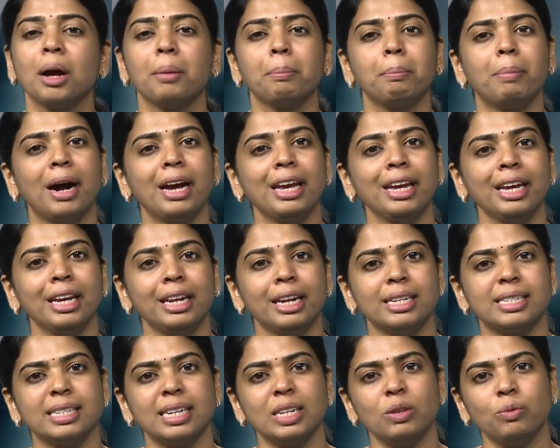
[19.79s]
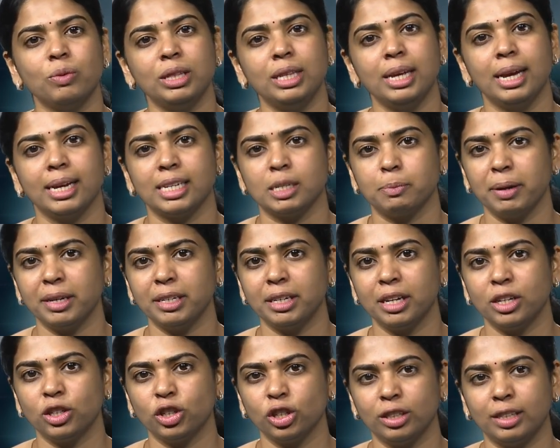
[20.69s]
buying an asset with the
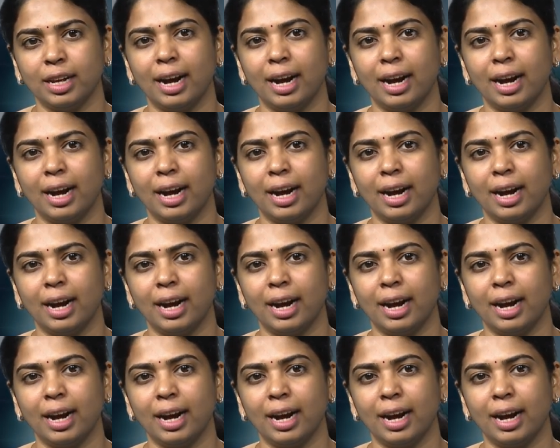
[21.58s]
expectation